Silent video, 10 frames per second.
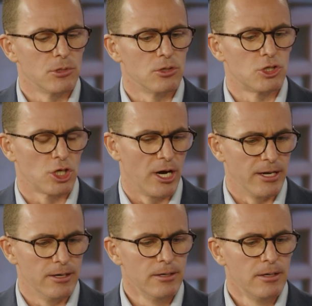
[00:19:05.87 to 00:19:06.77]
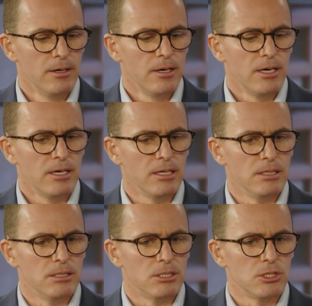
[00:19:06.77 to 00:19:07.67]
China,
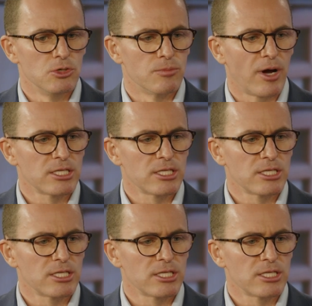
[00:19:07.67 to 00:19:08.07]
is you can buy